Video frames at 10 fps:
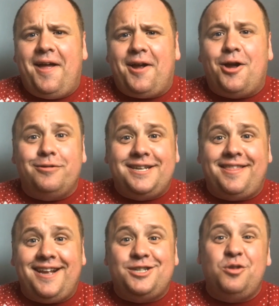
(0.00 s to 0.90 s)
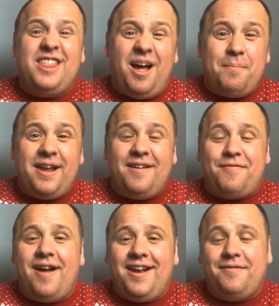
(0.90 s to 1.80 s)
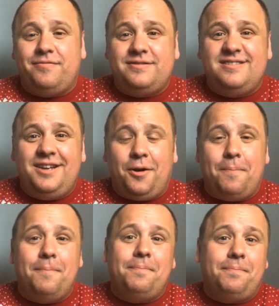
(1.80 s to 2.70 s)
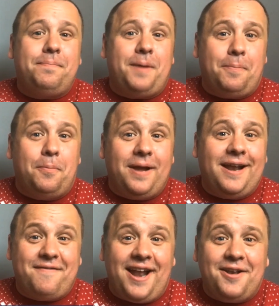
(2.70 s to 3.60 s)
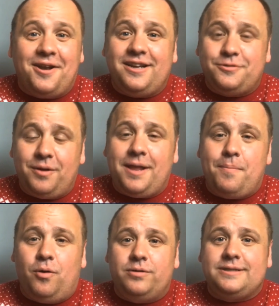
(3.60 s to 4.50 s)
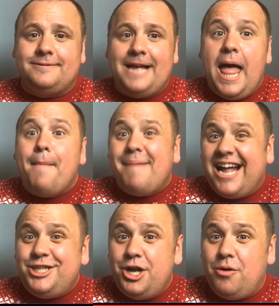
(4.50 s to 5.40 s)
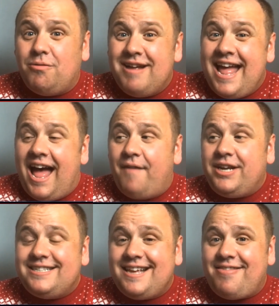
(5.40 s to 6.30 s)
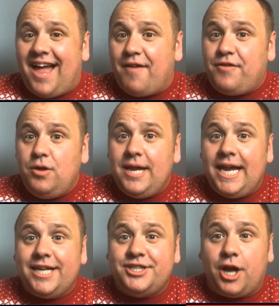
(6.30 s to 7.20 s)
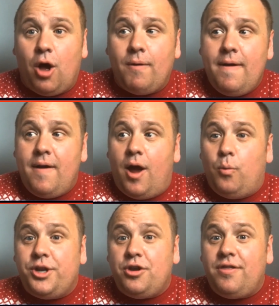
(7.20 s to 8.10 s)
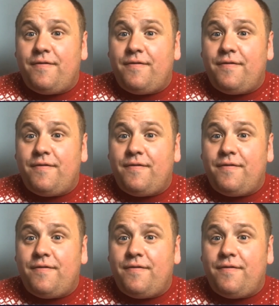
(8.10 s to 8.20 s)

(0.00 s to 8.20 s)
go to the theatre without being afraid of people being offended. It's really important. Mind you, having said that, a few years ago, we'd done the